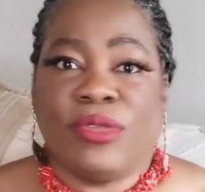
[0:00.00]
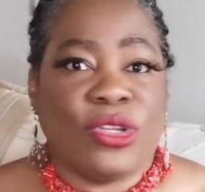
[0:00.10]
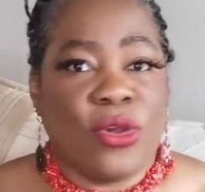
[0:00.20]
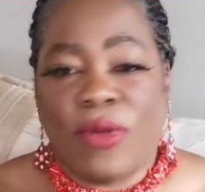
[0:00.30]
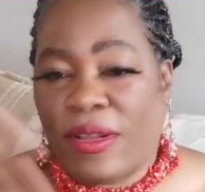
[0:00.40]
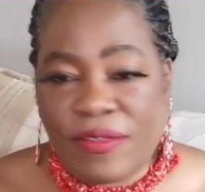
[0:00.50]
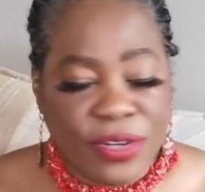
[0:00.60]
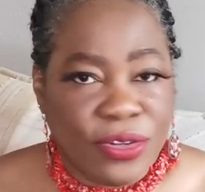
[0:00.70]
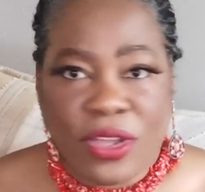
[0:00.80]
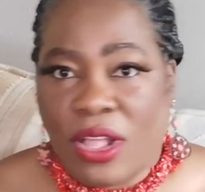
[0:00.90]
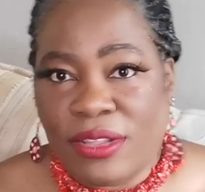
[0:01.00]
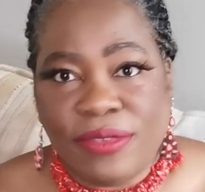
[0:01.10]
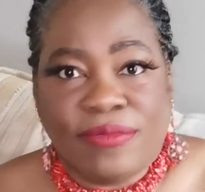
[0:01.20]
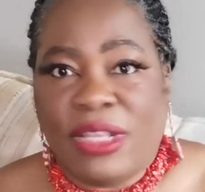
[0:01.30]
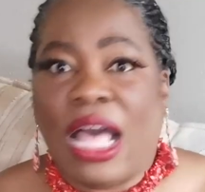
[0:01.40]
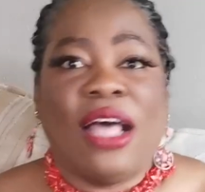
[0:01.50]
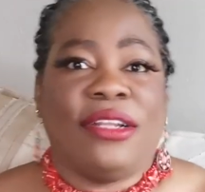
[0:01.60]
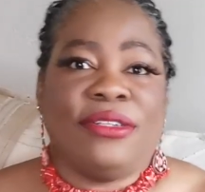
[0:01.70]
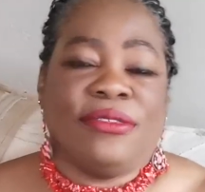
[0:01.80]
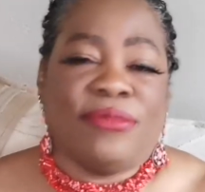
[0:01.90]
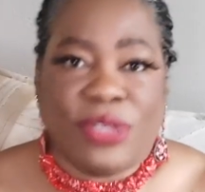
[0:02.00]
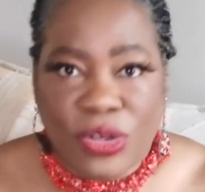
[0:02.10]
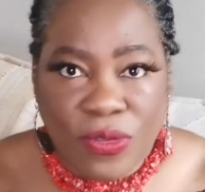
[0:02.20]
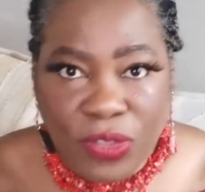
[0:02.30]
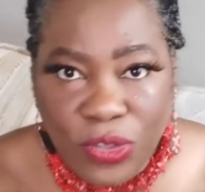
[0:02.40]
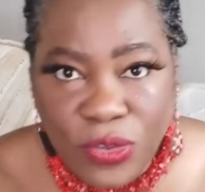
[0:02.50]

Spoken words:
you know, however you call it, God, you know, the